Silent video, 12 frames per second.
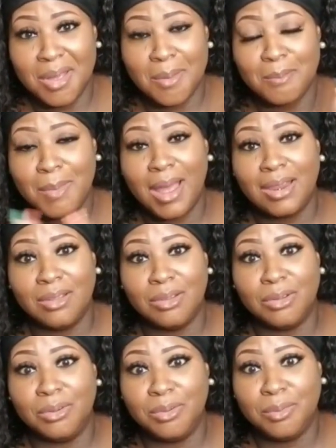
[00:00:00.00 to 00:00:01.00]
my
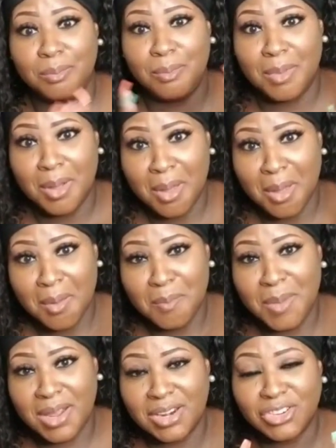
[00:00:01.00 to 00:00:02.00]
little
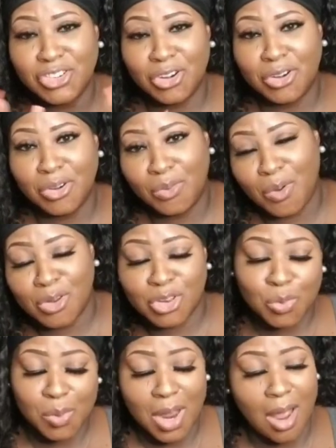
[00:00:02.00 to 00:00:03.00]
miniature
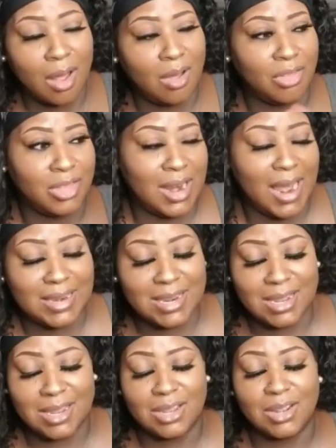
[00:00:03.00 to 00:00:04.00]
grocery haul that I
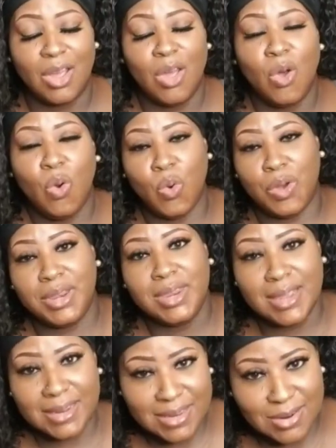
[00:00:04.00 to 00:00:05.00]
did on
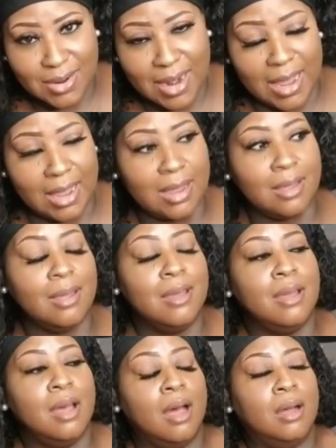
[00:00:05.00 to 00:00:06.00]
yesterday,
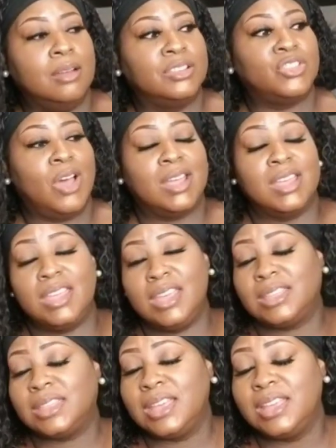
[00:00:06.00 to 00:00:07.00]
so I can
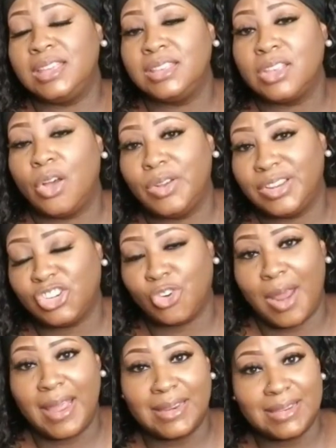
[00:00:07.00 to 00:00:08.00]
get things on
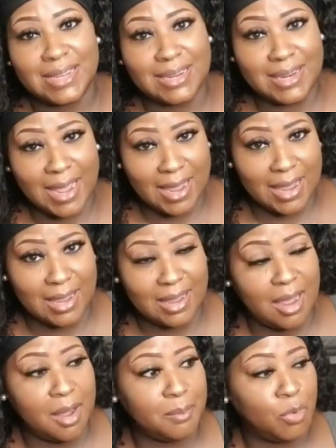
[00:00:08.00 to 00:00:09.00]
track
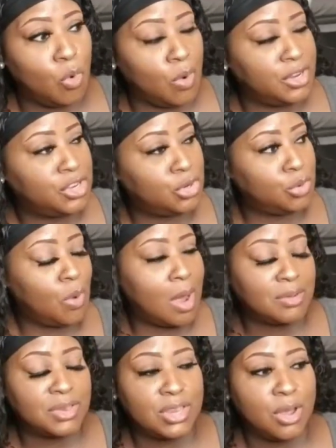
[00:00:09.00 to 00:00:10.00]
today. I'm going to
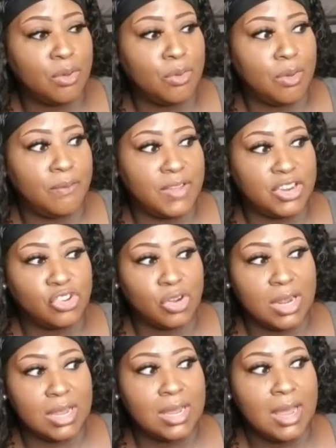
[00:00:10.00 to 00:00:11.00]
also
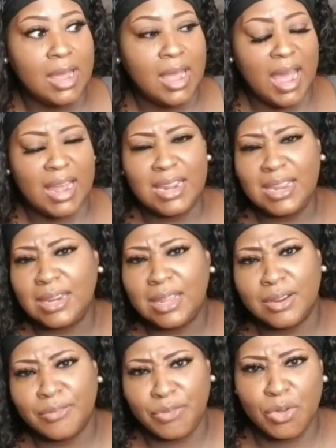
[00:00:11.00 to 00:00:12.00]
eventually, I need to
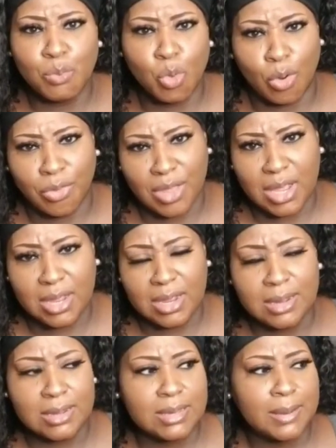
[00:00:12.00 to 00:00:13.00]
get a few more
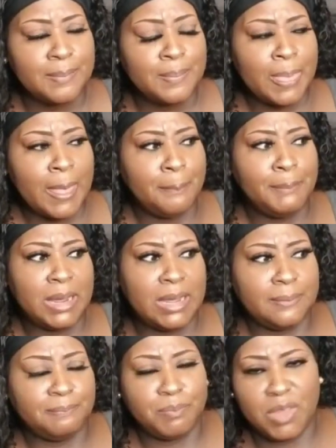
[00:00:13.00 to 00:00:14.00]
things,
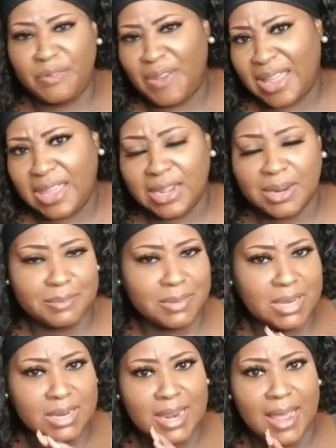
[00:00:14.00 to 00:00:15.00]
but if I get them
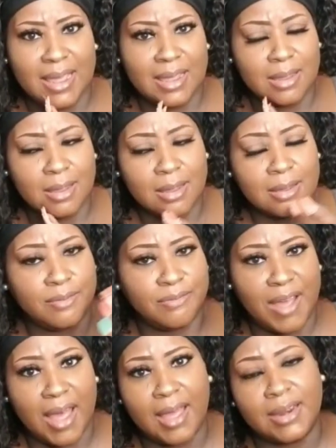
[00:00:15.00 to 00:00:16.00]
today,
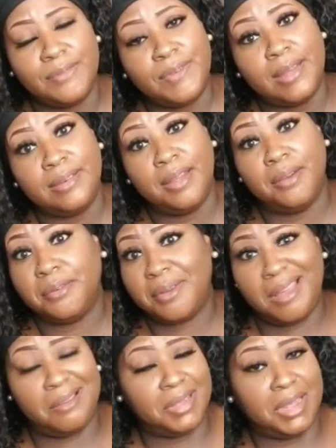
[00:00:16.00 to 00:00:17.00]
fine. If I don't,
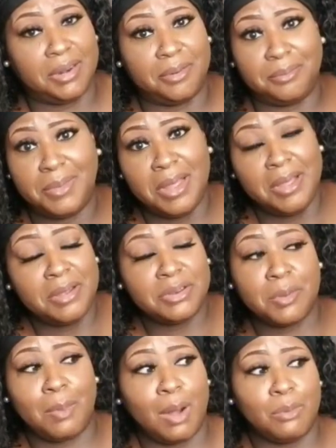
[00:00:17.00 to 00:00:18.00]
I'll get them
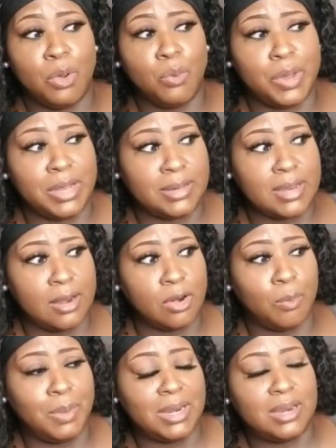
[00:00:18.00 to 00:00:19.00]
tomorrow, Wednesday,
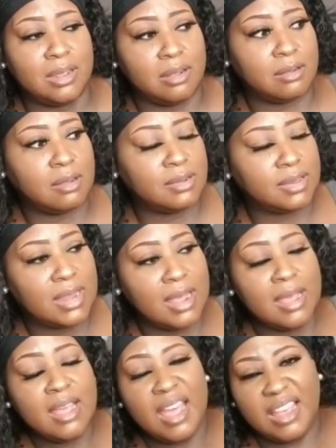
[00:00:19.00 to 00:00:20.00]
no big deal, because
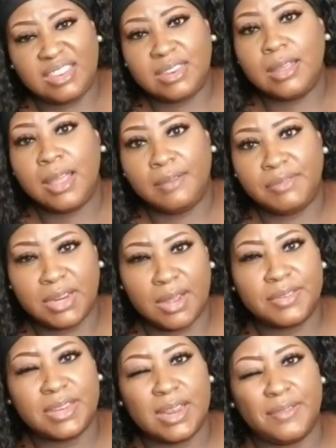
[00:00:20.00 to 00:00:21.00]
I still have enough
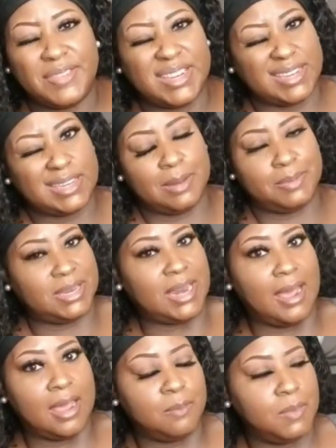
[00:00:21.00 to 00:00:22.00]
stuff to
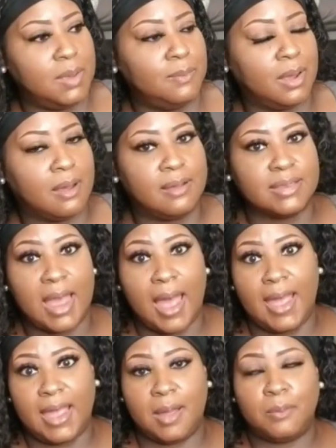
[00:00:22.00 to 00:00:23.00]
sustain me, because
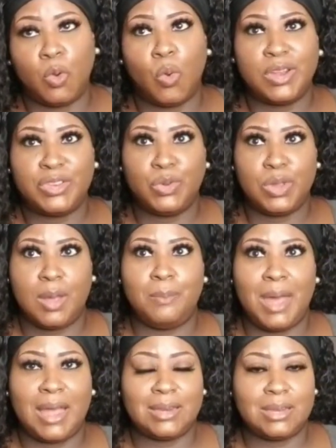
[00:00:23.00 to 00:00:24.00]
I am going to get
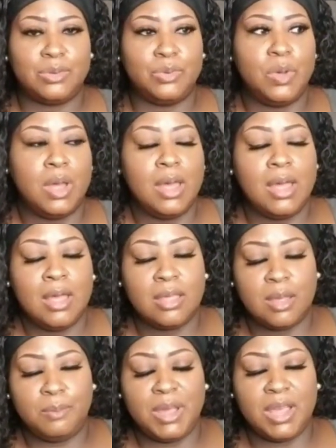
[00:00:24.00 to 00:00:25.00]
back to
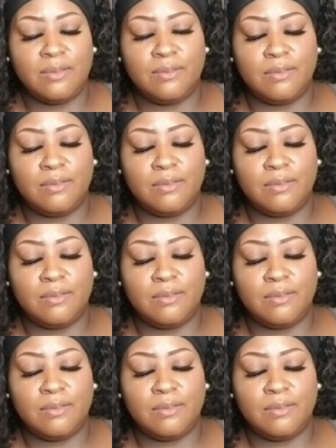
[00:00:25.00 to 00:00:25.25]
the big,